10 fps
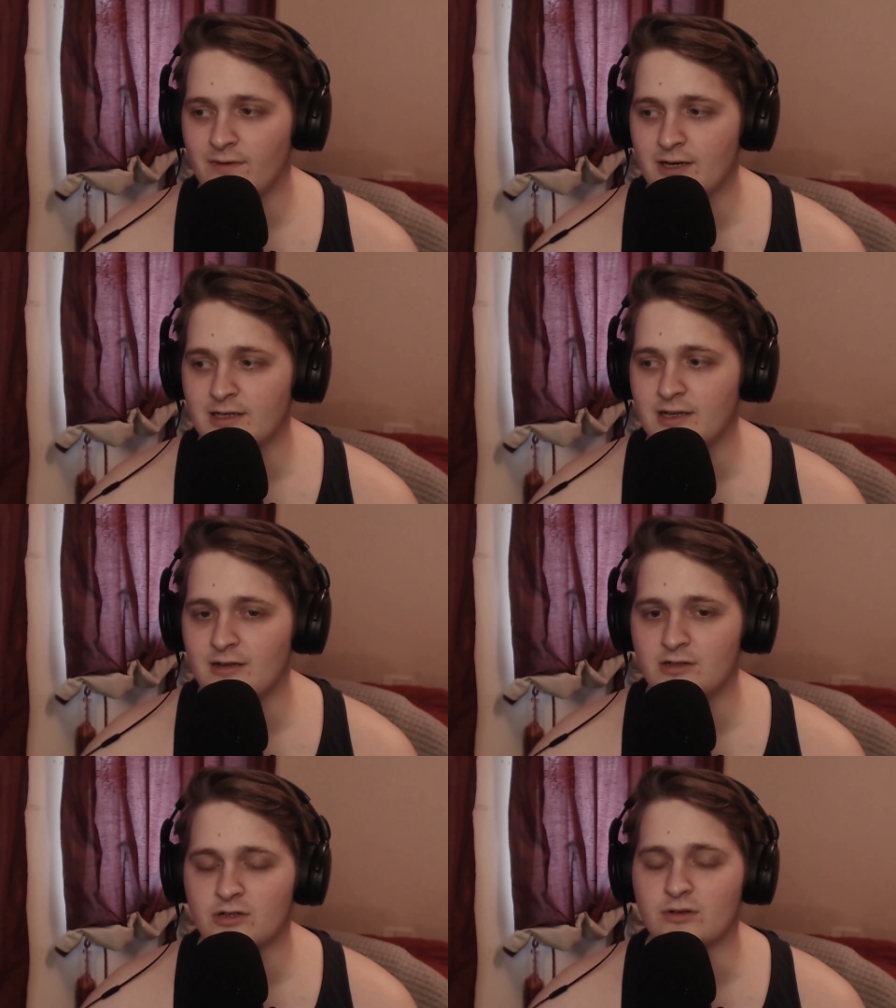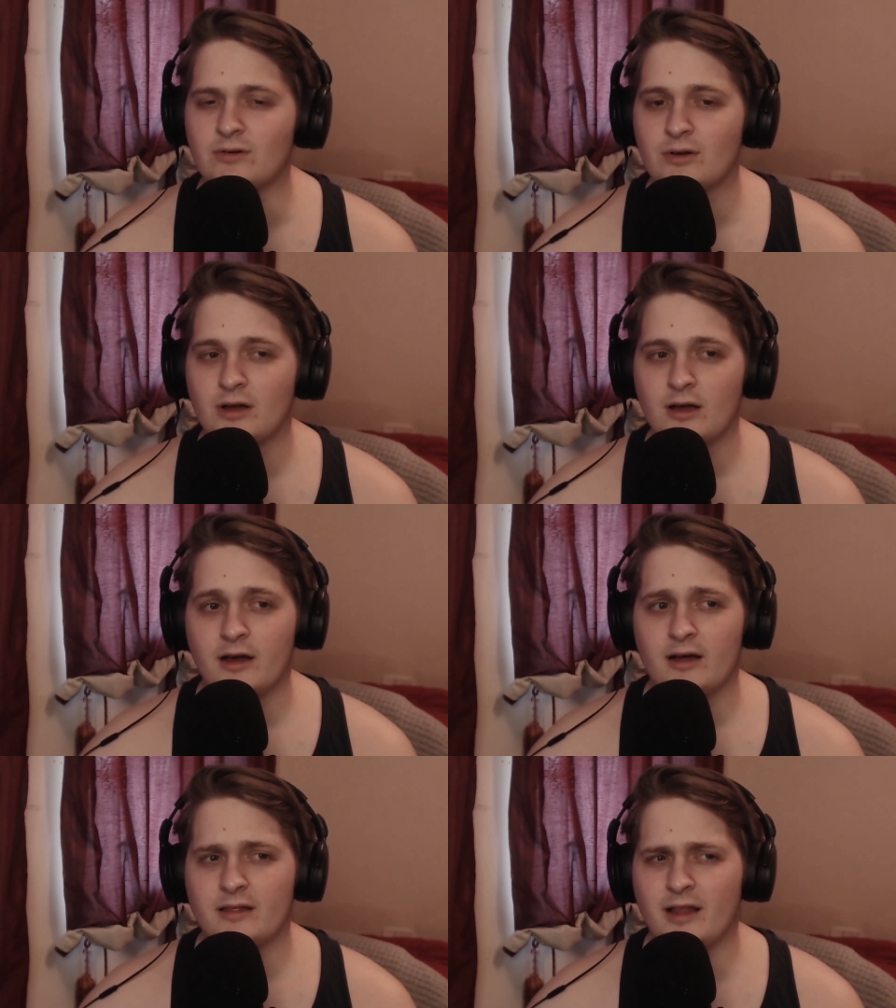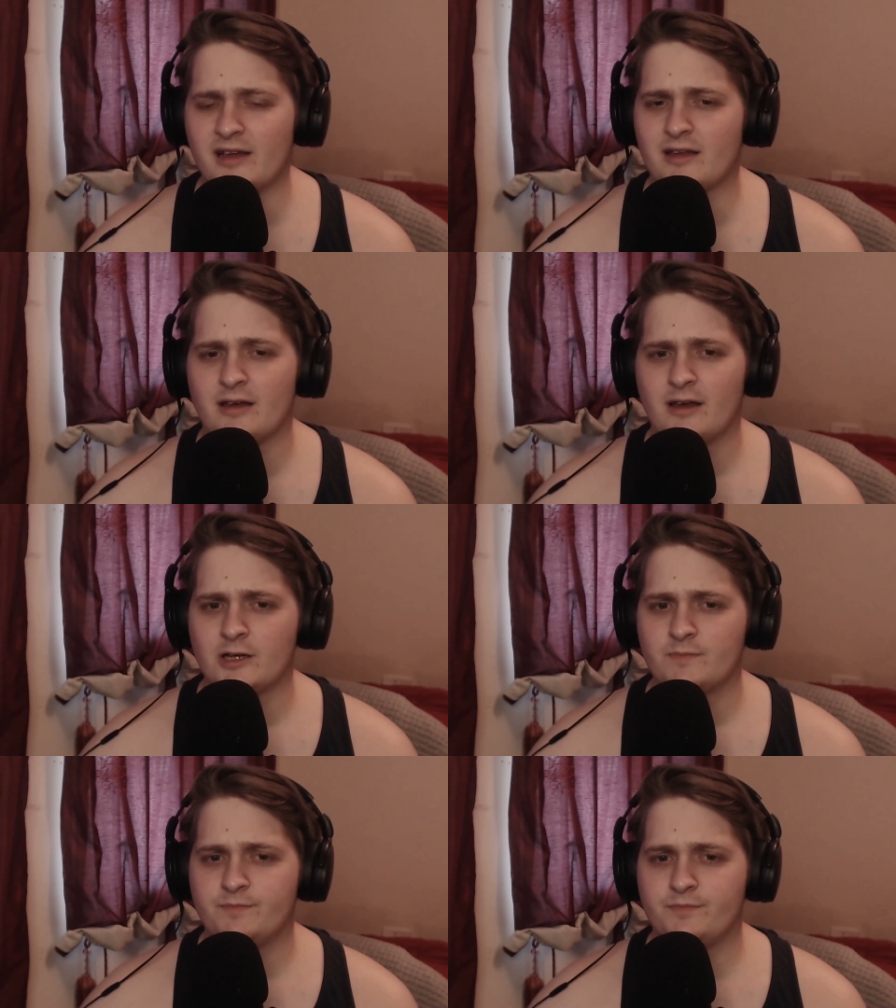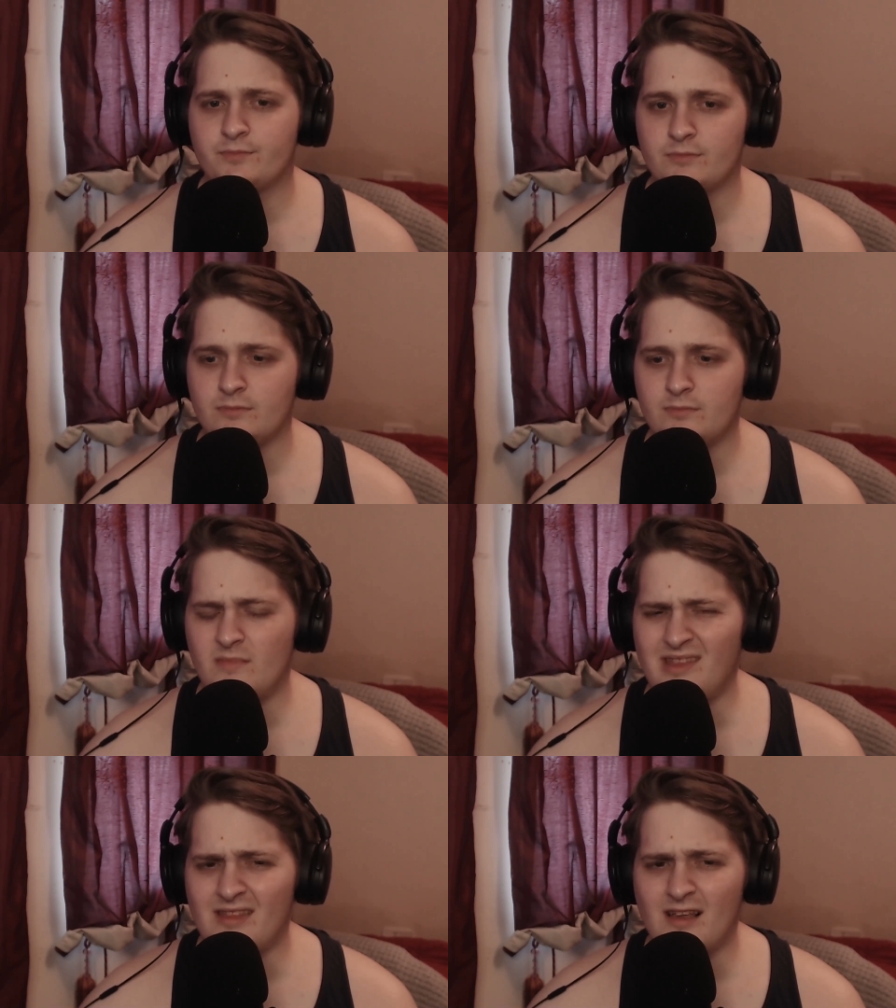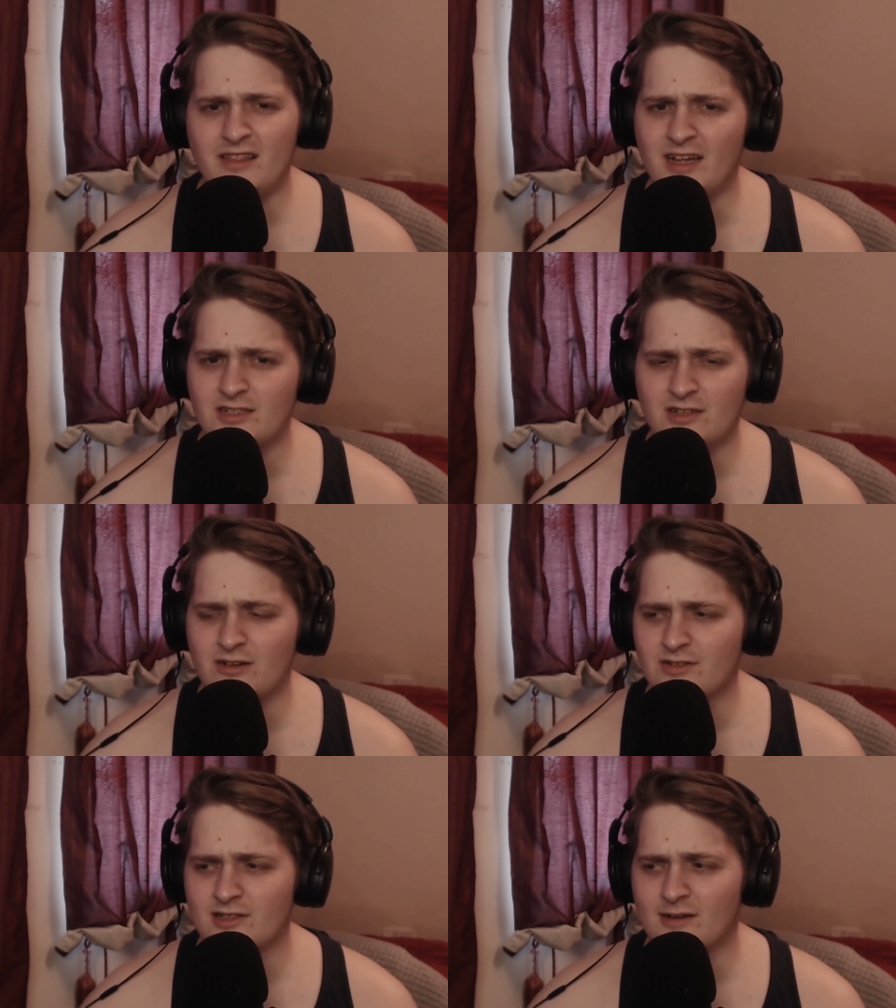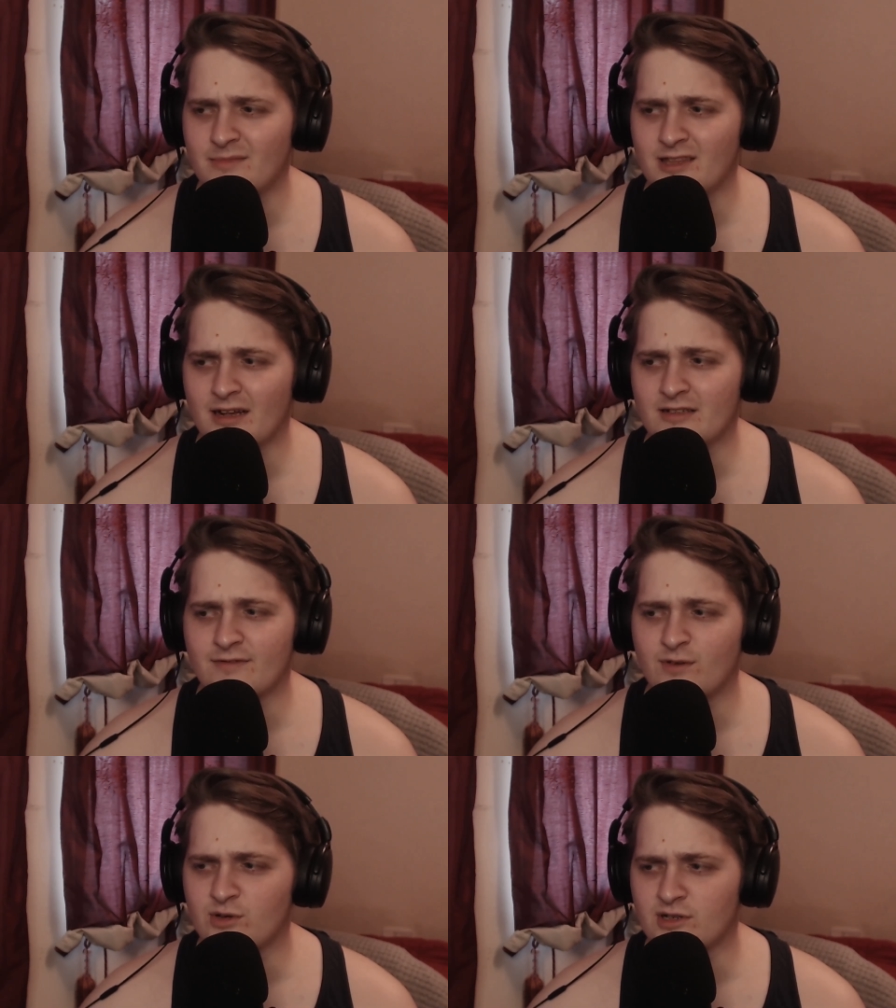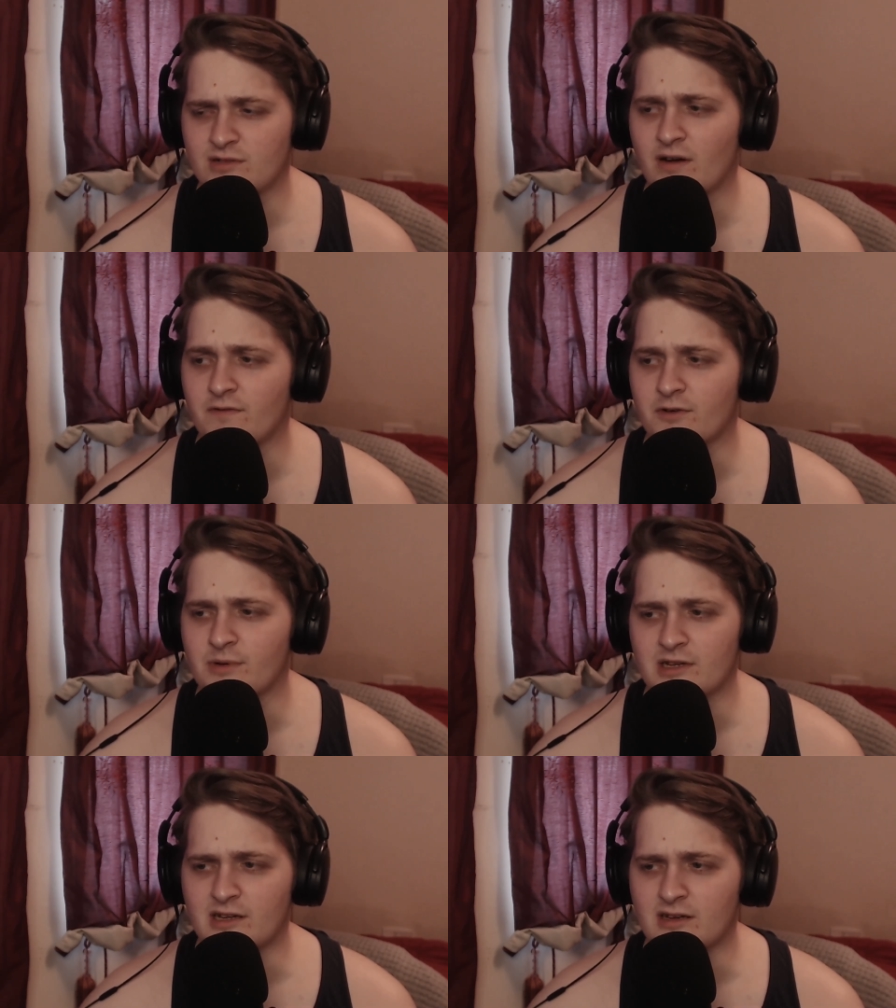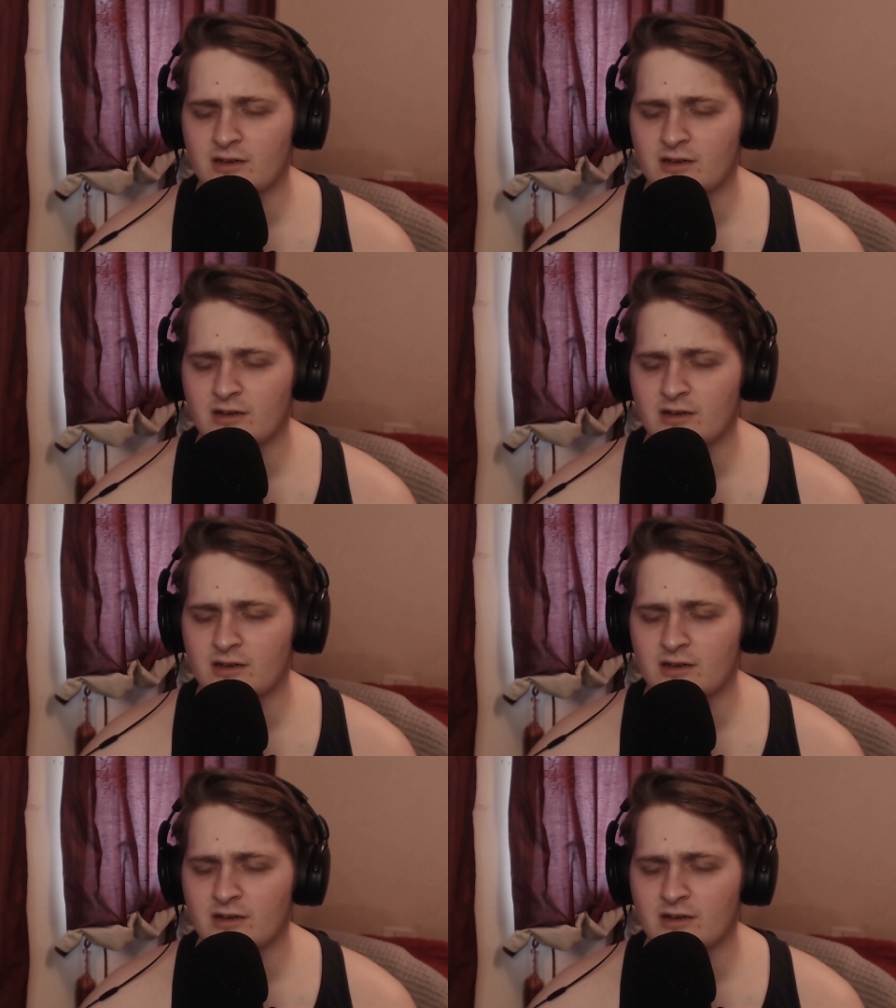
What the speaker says: need you, like, that's not something that's afforded to everybody.